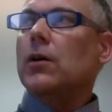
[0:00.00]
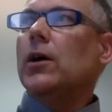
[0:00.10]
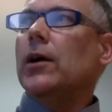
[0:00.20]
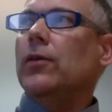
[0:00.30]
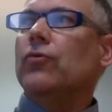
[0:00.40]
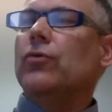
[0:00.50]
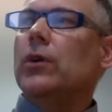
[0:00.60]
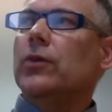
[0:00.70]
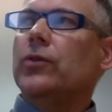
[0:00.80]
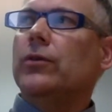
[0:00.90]
and
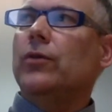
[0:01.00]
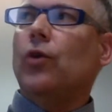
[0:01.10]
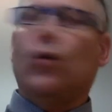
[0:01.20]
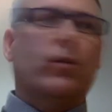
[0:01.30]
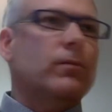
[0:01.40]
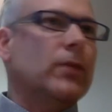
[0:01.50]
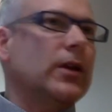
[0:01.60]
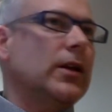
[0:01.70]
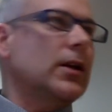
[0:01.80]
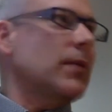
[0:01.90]
sort of log
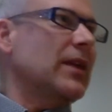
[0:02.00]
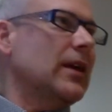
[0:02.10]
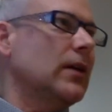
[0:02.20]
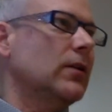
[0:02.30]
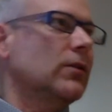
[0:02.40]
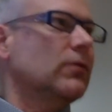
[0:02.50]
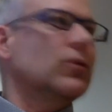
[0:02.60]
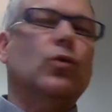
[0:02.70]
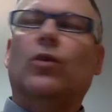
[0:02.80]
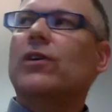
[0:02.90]
money coming in and
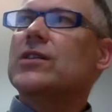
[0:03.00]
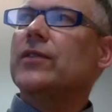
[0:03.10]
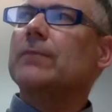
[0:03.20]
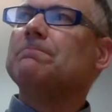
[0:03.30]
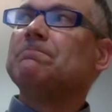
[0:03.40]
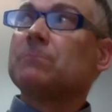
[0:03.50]
all the rest of it,